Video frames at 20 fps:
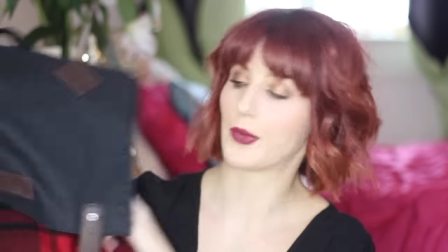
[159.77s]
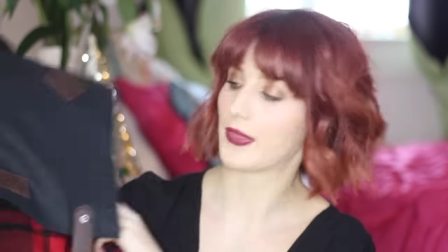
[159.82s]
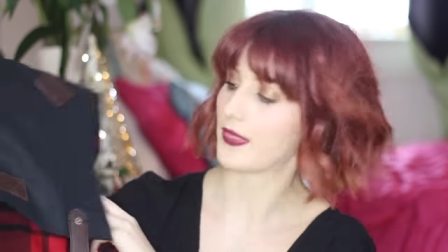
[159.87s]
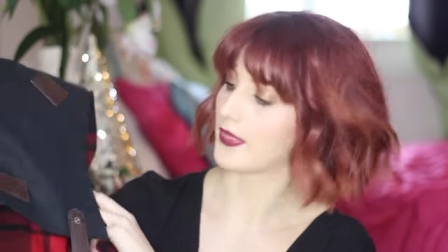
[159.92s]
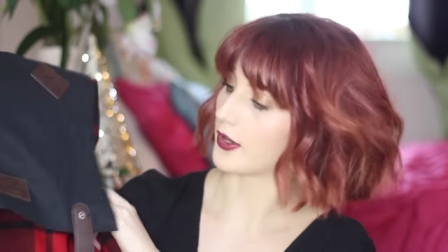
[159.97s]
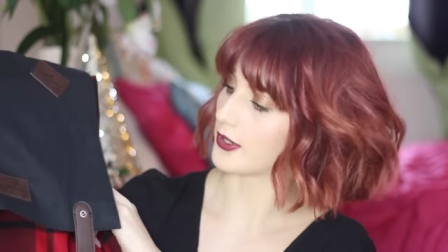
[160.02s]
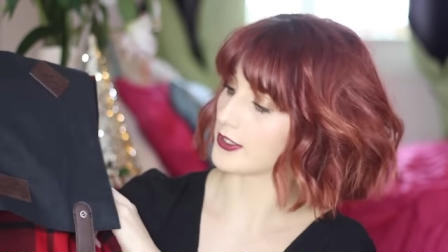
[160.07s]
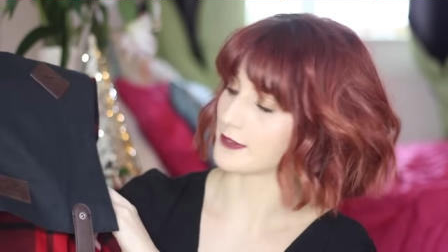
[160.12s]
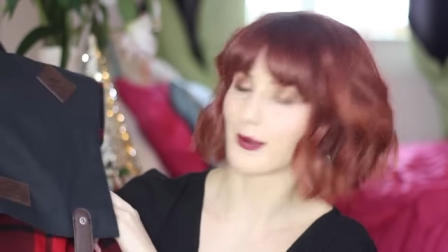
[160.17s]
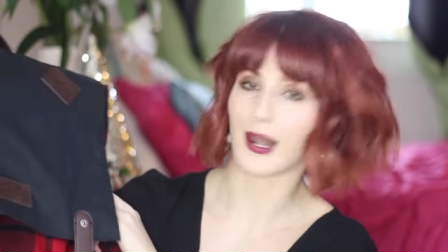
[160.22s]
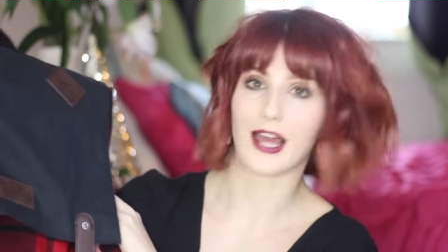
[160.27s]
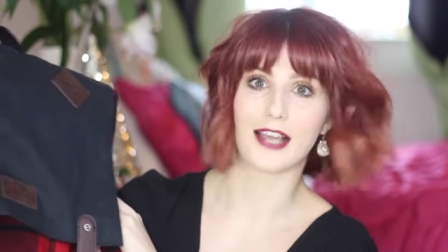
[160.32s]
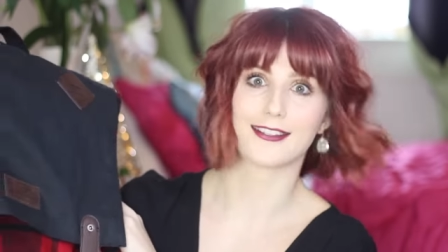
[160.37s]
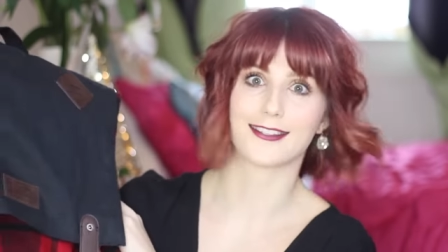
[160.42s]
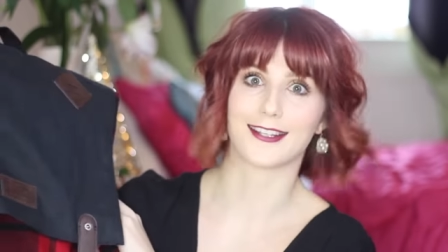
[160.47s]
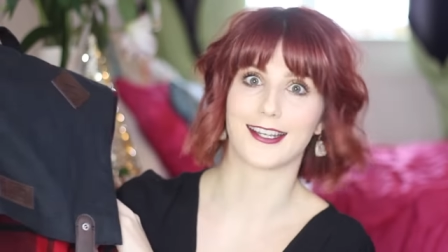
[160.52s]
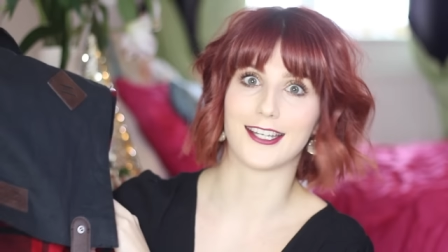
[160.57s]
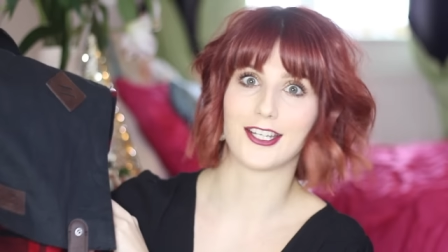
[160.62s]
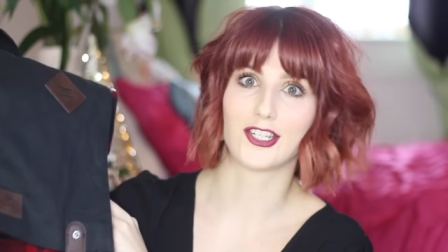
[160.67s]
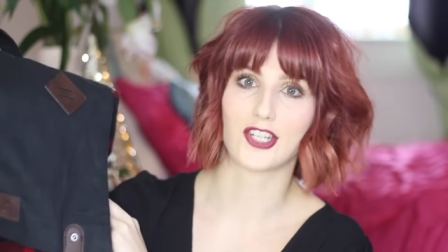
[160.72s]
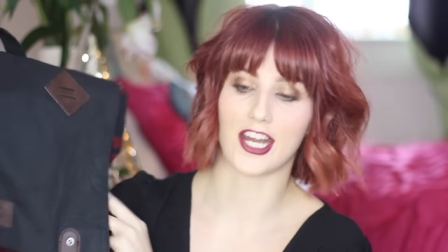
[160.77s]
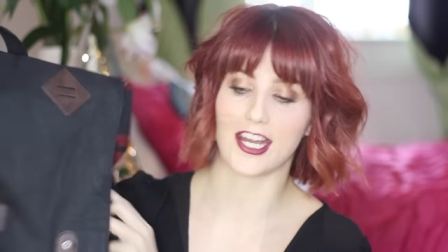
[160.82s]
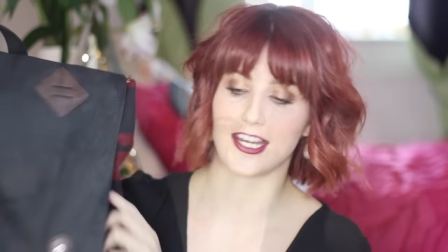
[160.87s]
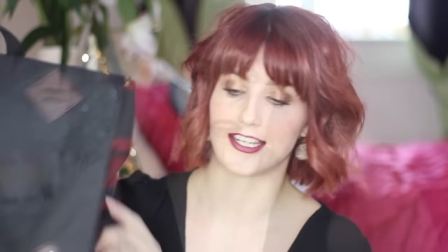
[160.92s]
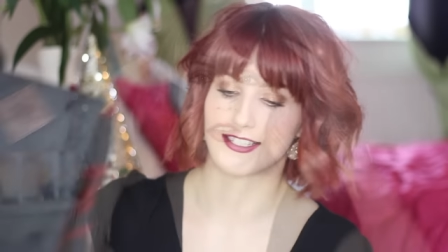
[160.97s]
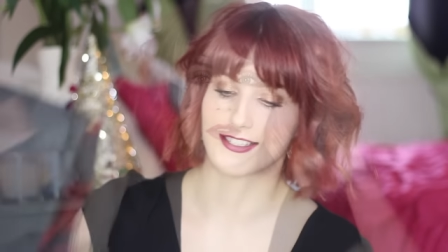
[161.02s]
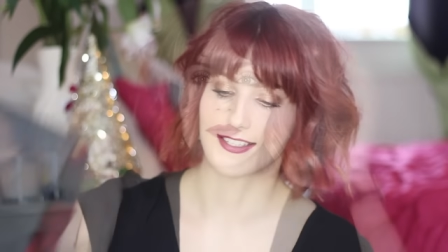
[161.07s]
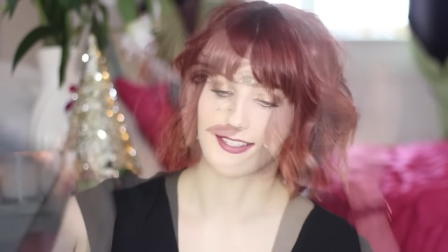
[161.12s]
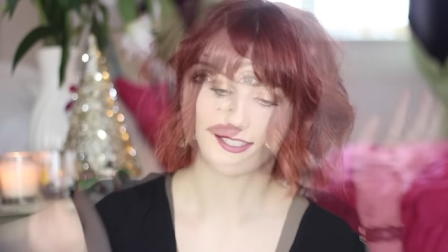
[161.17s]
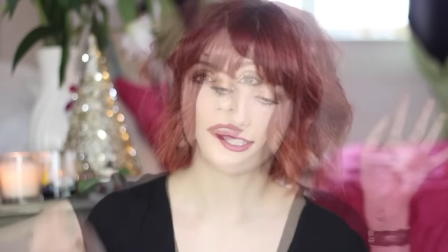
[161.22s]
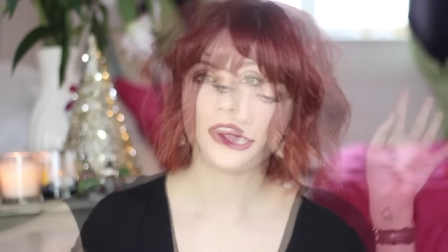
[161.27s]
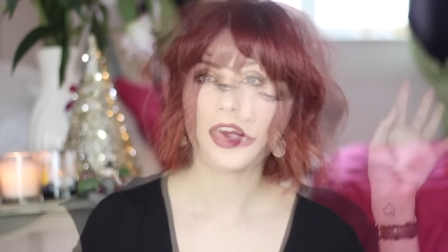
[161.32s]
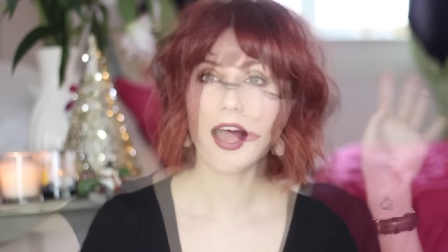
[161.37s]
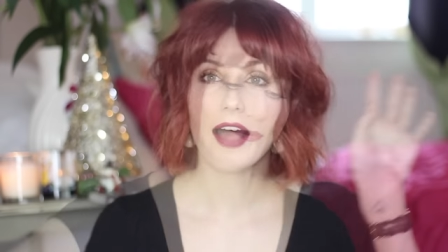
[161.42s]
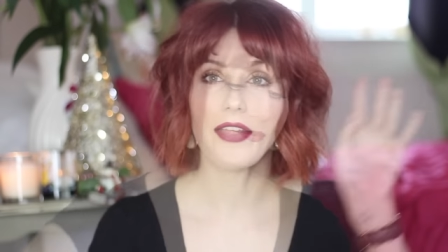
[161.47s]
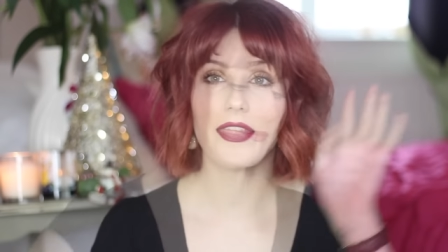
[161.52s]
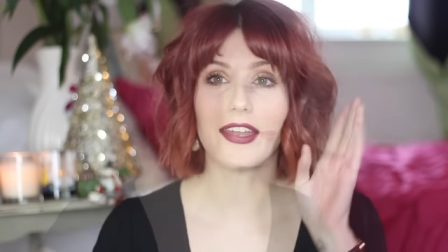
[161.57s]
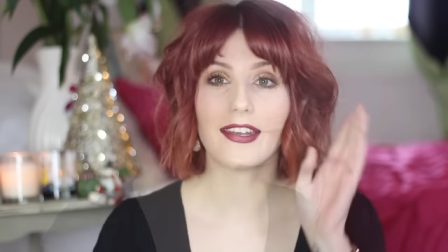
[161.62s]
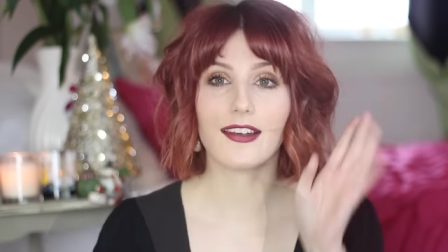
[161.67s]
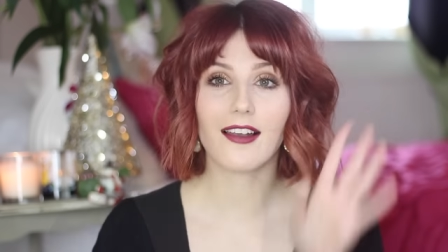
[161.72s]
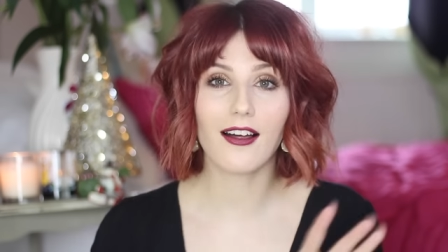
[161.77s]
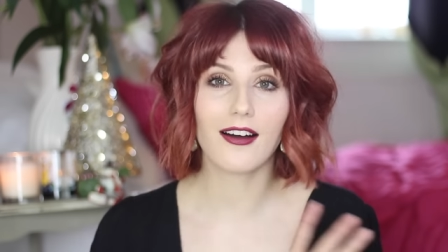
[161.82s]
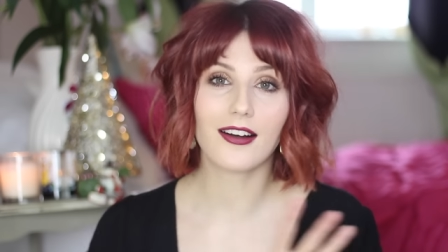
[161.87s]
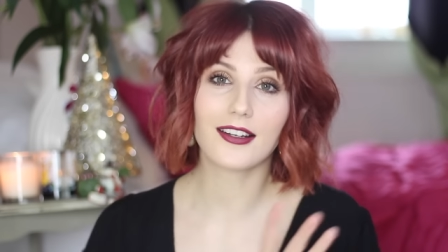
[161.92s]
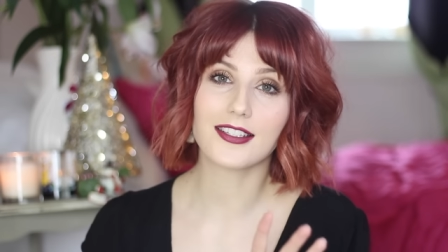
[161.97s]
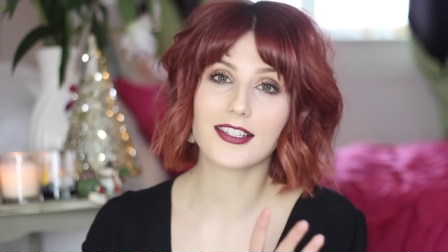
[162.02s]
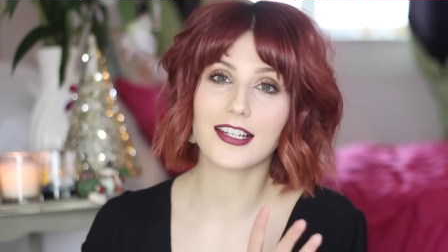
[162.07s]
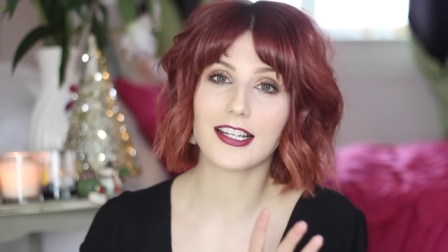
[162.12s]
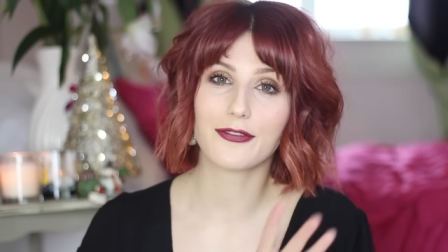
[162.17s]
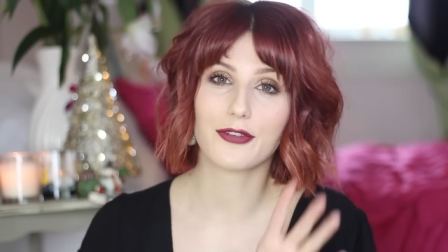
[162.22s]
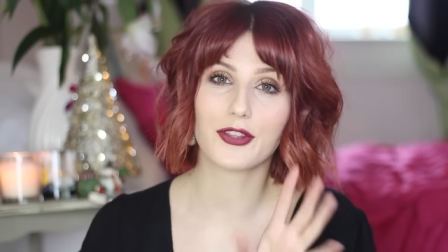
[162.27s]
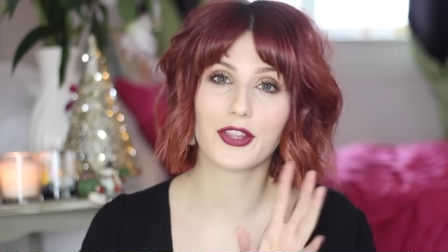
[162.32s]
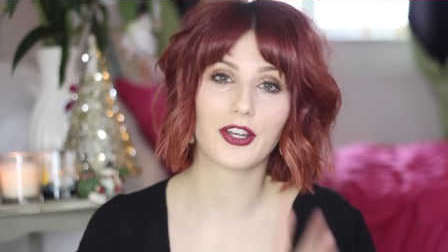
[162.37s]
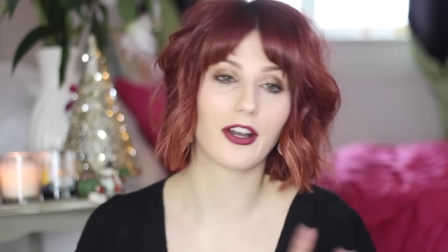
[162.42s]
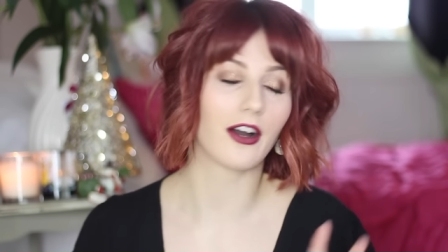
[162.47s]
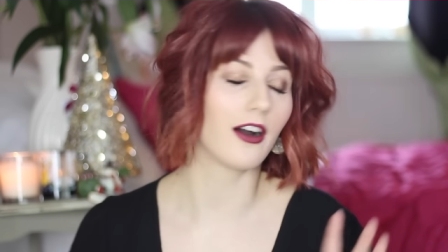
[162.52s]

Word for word: with those black skinny jeans. And then lastly for the